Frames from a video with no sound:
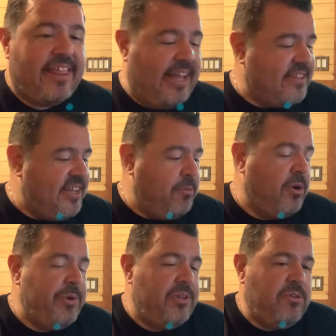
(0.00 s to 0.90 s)
That said, what
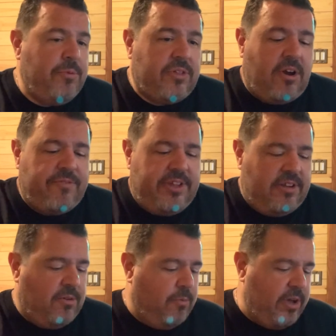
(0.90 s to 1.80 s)
are we doing with our
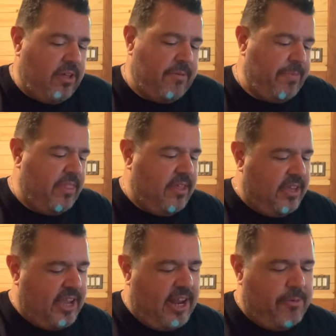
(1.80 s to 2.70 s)
vehicle? Well,
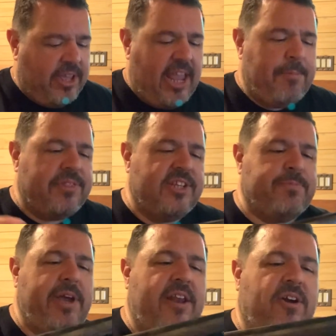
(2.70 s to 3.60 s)
again, it came with this
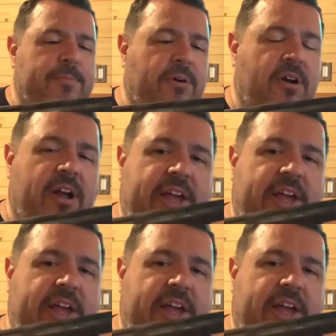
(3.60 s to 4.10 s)
panhard bar.